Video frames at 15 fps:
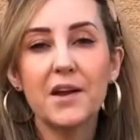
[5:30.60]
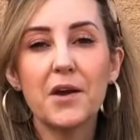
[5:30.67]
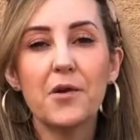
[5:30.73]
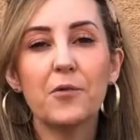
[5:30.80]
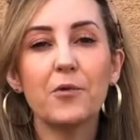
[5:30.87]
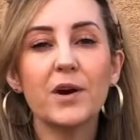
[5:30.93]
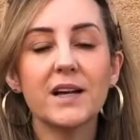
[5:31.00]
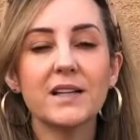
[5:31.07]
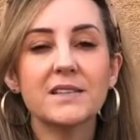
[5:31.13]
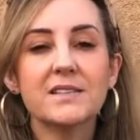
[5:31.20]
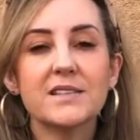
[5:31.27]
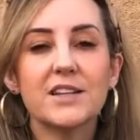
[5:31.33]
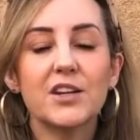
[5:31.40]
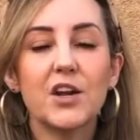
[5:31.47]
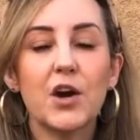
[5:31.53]
was,
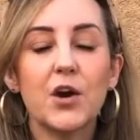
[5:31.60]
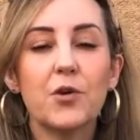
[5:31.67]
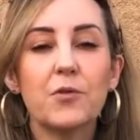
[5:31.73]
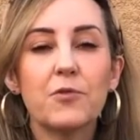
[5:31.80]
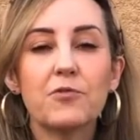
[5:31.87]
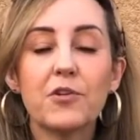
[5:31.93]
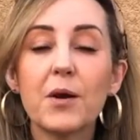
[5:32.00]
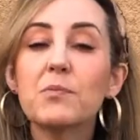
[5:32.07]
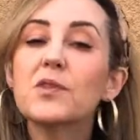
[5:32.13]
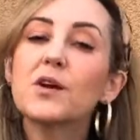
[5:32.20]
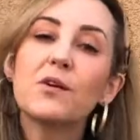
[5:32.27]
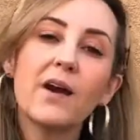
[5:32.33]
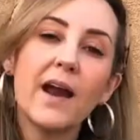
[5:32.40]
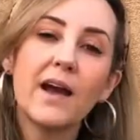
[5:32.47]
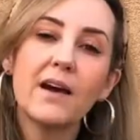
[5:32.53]
you know, from the
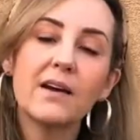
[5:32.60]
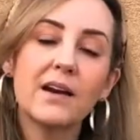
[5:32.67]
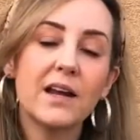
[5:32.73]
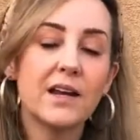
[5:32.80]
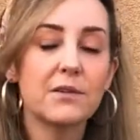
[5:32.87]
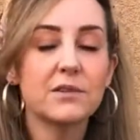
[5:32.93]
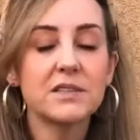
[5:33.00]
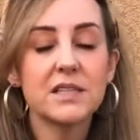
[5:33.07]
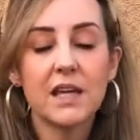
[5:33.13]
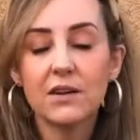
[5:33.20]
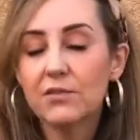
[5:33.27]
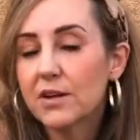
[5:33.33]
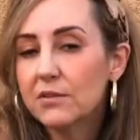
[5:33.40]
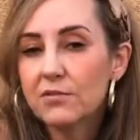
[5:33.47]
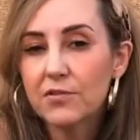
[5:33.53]
ground and it was
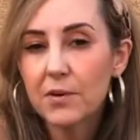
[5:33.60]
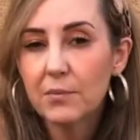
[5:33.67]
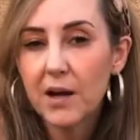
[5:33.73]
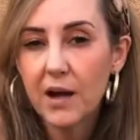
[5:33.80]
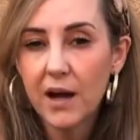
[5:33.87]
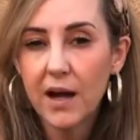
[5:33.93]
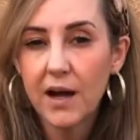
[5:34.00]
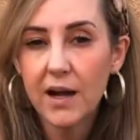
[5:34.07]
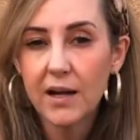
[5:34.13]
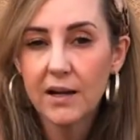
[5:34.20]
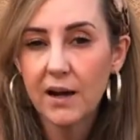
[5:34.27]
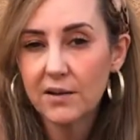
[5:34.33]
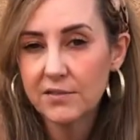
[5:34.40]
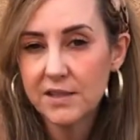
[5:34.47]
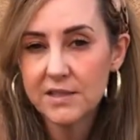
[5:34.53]
given from God,
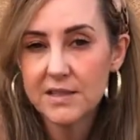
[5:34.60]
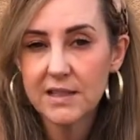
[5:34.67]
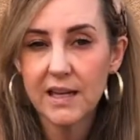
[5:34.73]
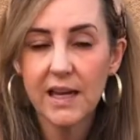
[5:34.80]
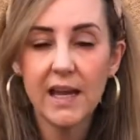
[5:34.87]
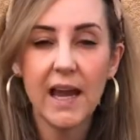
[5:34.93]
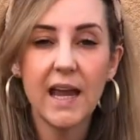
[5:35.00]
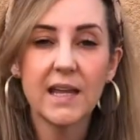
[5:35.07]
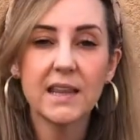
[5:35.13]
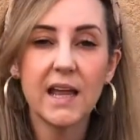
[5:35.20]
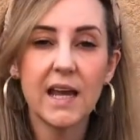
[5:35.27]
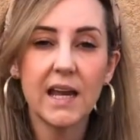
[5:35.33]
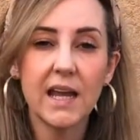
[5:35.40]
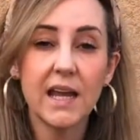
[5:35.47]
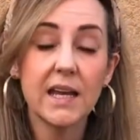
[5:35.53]
obviously, and
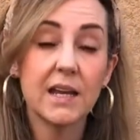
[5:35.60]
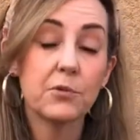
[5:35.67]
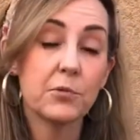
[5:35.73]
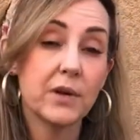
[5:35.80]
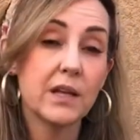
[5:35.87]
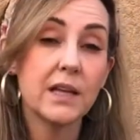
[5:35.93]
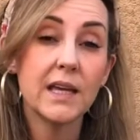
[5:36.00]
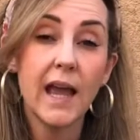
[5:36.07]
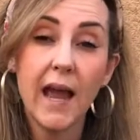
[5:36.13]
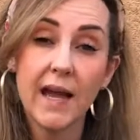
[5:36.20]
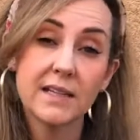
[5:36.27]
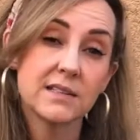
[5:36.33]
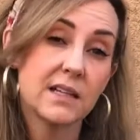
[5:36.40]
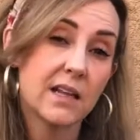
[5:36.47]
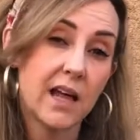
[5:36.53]
that it really
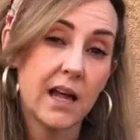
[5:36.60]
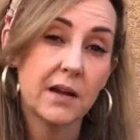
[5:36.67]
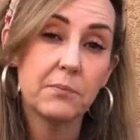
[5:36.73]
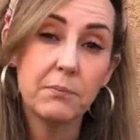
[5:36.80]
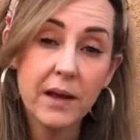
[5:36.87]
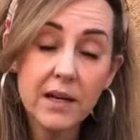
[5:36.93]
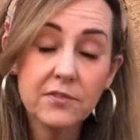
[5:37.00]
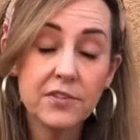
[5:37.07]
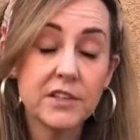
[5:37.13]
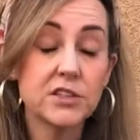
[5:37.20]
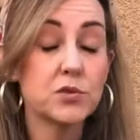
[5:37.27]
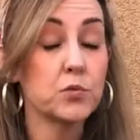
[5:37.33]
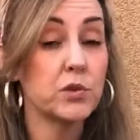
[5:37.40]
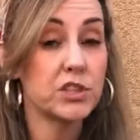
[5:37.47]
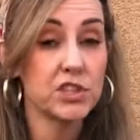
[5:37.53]
has a lot of benefits,
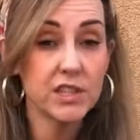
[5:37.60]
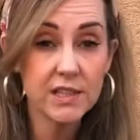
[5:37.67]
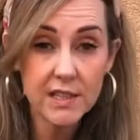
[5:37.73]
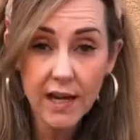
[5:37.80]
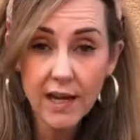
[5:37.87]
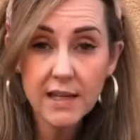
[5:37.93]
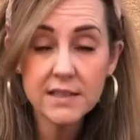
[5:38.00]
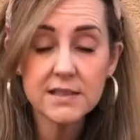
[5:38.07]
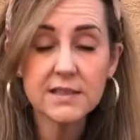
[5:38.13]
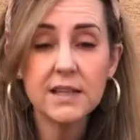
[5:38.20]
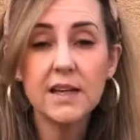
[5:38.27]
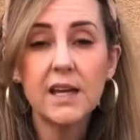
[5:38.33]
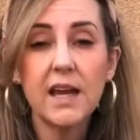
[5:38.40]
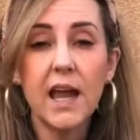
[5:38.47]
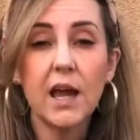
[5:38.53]
which it does.
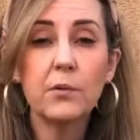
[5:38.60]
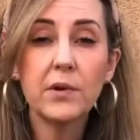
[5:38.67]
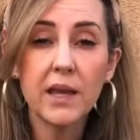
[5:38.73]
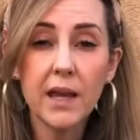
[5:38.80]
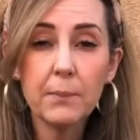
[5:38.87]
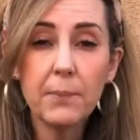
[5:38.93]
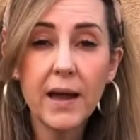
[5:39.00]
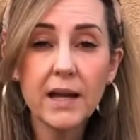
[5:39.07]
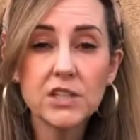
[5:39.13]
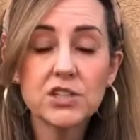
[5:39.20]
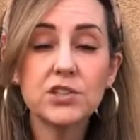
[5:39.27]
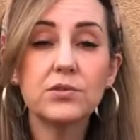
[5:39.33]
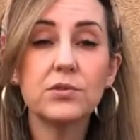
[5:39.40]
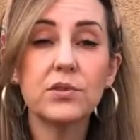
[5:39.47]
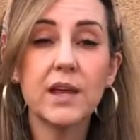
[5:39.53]
And we get back
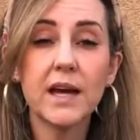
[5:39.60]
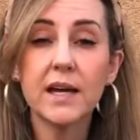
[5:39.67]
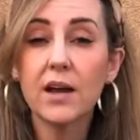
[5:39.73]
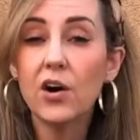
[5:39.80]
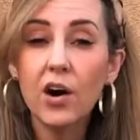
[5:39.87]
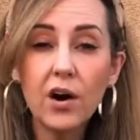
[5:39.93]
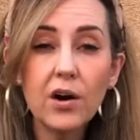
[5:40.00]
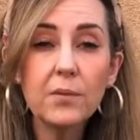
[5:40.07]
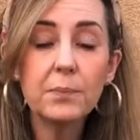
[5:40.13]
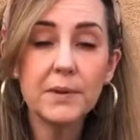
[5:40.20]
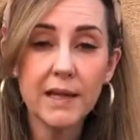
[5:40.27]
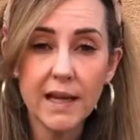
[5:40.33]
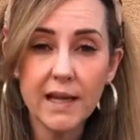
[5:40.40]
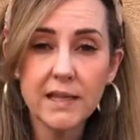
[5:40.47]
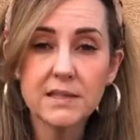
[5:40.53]
to that all
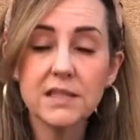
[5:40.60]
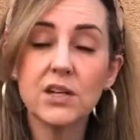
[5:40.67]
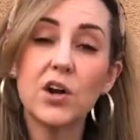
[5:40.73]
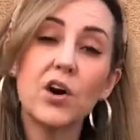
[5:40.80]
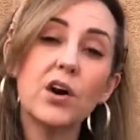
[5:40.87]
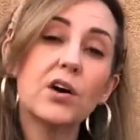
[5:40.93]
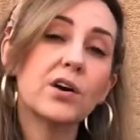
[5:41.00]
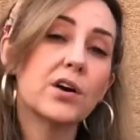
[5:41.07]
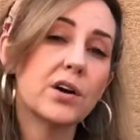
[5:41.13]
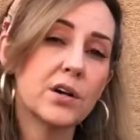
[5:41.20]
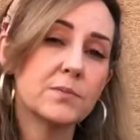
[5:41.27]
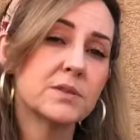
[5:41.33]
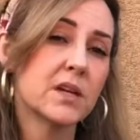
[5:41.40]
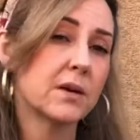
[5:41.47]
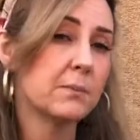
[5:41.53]
plants and all
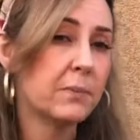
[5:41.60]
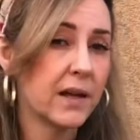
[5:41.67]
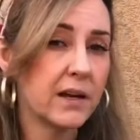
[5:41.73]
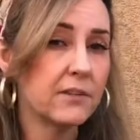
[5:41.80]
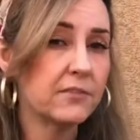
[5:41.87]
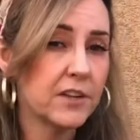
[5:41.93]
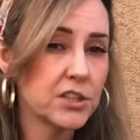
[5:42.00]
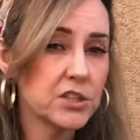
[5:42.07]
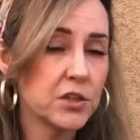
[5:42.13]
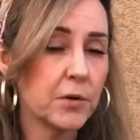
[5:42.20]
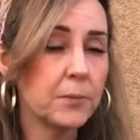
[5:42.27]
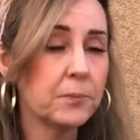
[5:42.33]
herbs are beneficial.